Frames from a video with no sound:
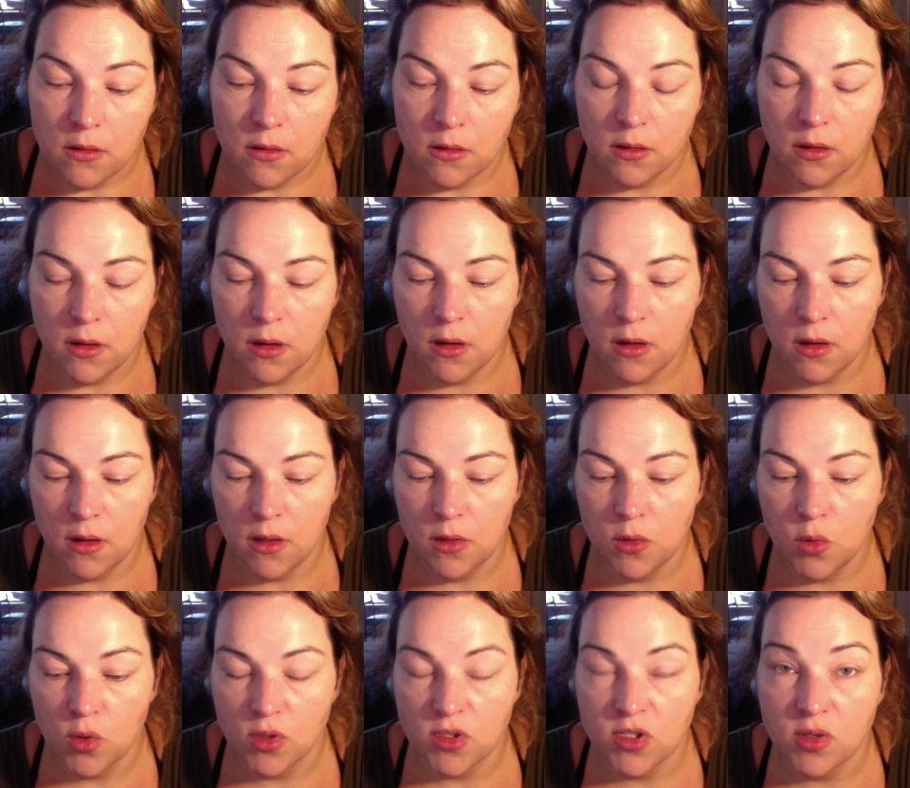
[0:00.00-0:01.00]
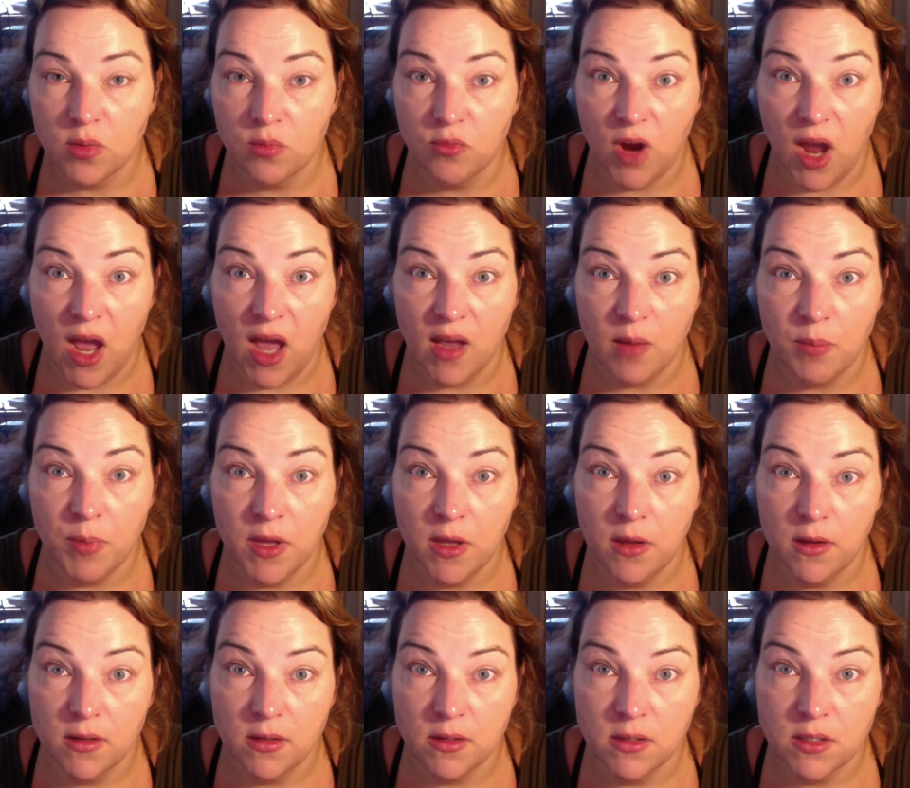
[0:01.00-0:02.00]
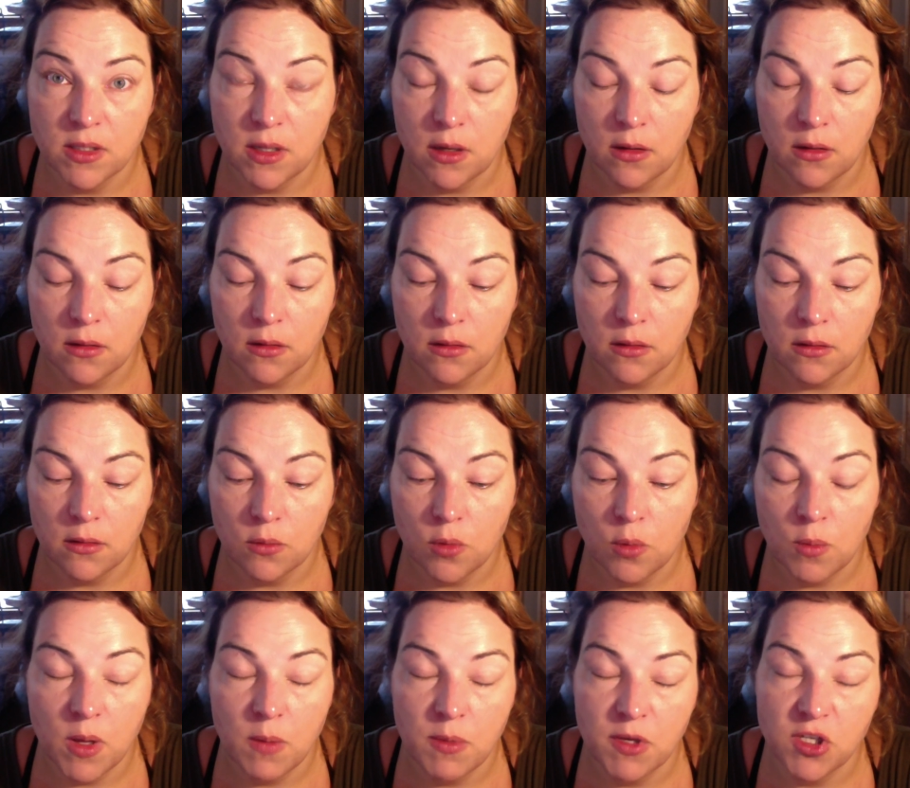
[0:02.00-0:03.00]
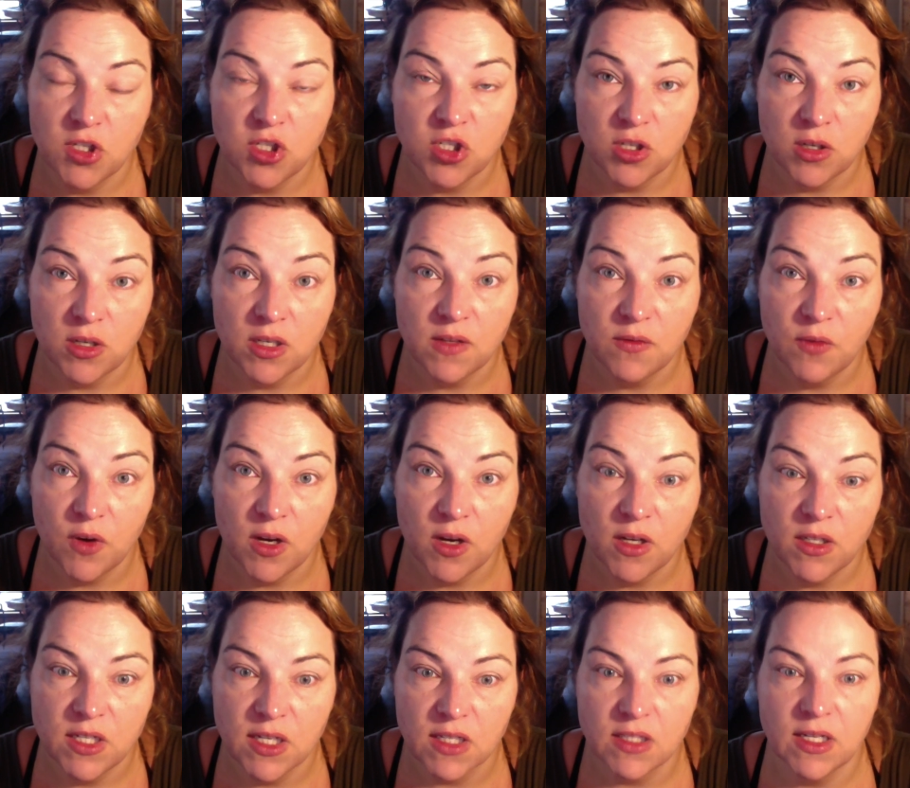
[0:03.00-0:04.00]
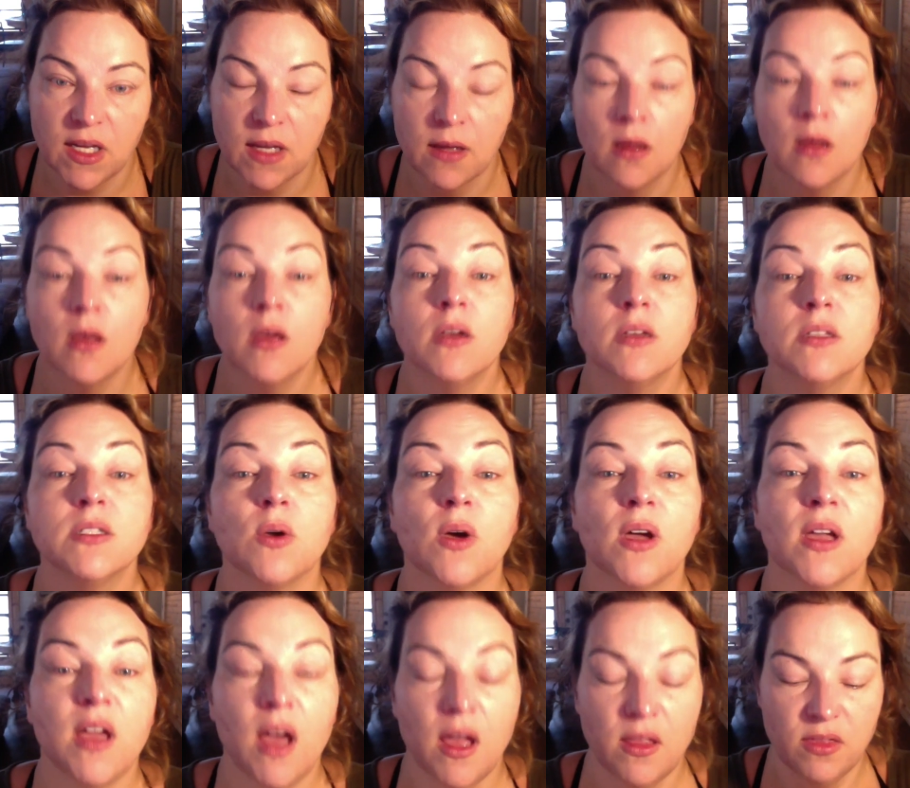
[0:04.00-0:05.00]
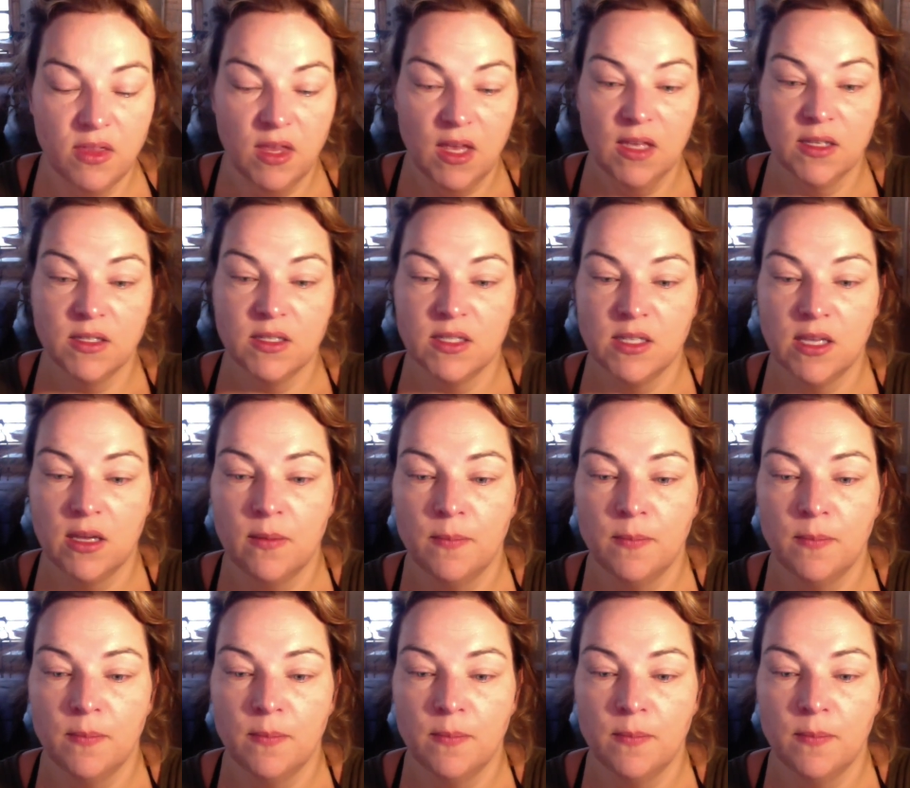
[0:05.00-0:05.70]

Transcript: Nordstrom Rack because, well, maybe you should. It's very addicting. So I got this.